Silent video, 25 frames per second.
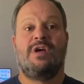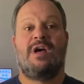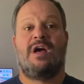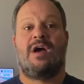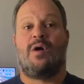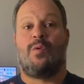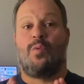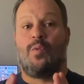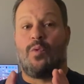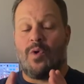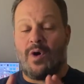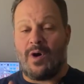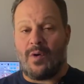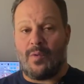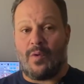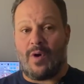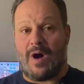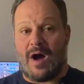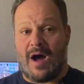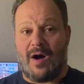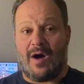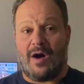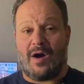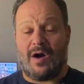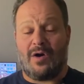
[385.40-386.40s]

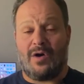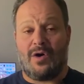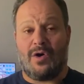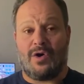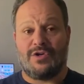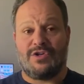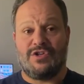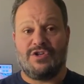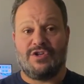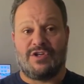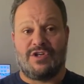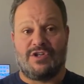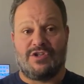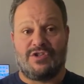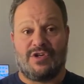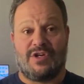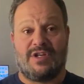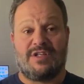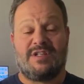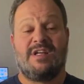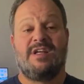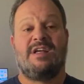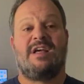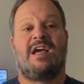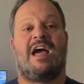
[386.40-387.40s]
How hard are you going to do
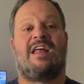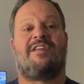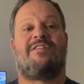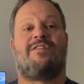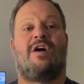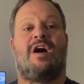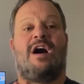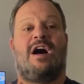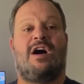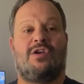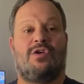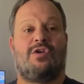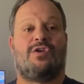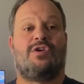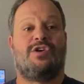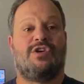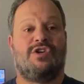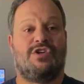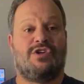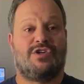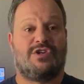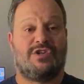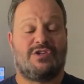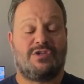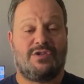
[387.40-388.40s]
it? And for how long are
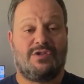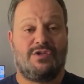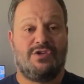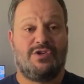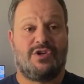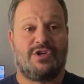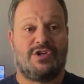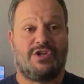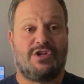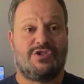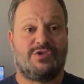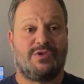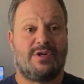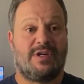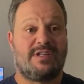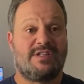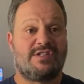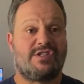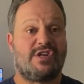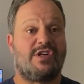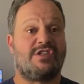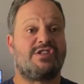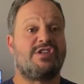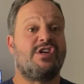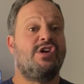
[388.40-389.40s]
you going to do it?
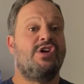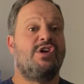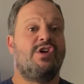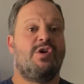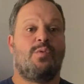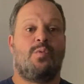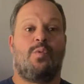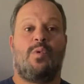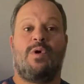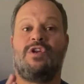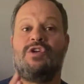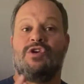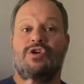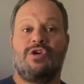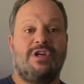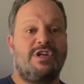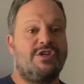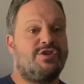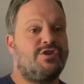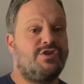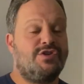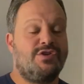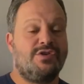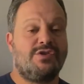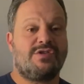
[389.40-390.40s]
So it's when you're going
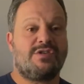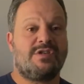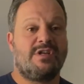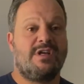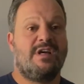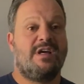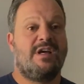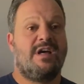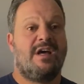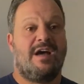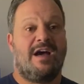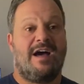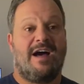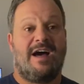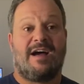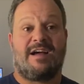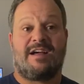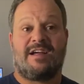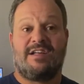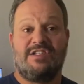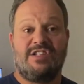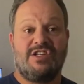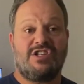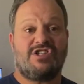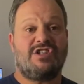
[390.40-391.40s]
to introduce
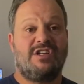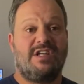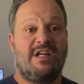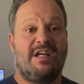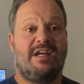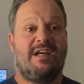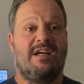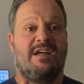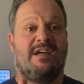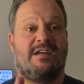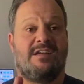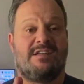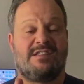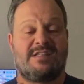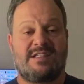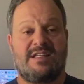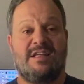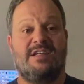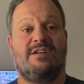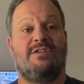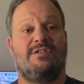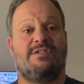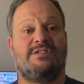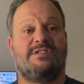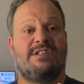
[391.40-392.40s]
conditioning,
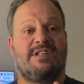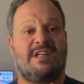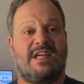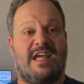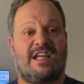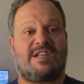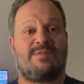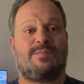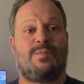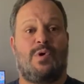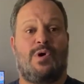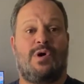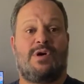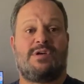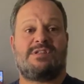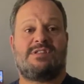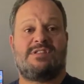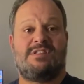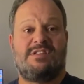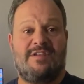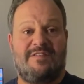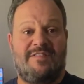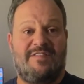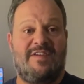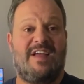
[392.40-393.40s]
skills, catch pass,
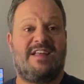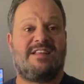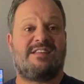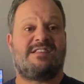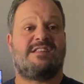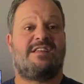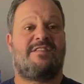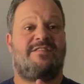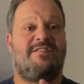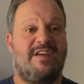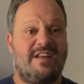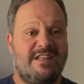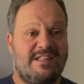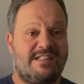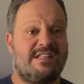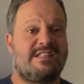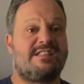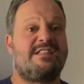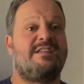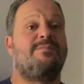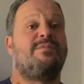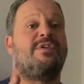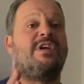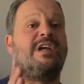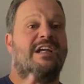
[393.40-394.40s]
defense
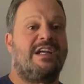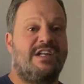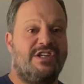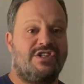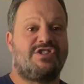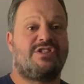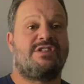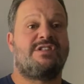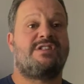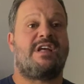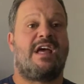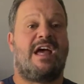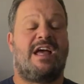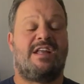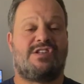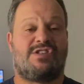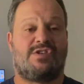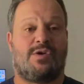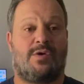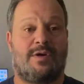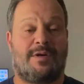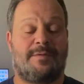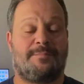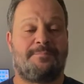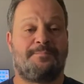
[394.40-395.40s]
system, collisions, and so on.